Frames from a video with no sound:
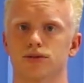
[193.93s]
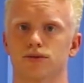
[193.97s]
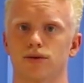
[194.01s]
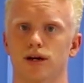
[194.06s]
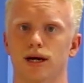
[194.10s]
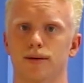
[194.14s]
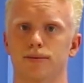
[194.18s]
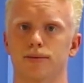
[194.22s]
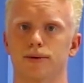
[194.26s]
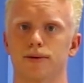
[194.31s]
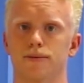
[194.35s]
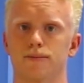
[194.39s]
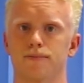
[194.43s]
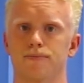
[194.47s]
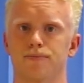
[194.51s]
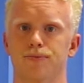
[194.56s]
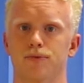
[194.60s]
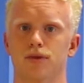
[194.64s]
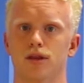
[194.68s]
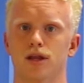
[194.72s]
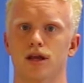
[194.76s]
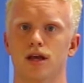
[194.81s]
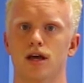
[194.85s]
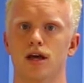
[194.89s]
rep.
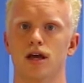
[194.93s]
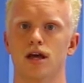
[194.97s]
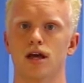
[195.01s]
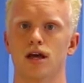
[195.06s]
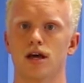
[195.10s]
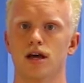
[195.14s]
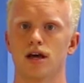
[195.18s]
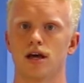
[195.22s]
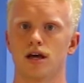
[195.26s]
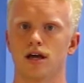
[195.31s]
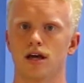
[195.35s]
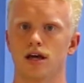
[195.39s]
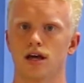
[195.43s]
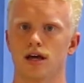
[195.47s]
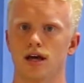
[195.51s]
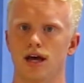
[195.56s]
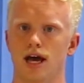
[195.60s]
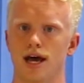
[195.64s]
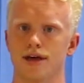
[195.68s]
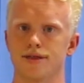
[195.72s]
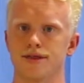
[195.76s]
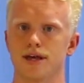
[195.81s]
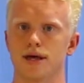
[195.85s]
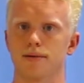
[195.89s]

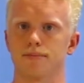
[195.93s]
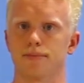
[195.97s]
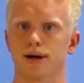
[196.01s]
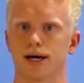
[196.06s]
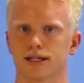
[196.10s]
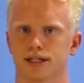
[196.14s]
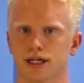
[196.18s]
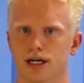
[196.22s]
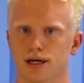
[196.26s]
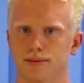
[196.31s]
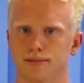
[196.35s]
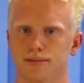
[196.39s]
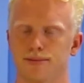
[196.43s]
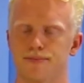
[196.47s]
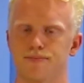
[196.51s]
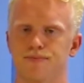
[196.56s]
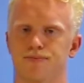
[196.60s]
And then back up.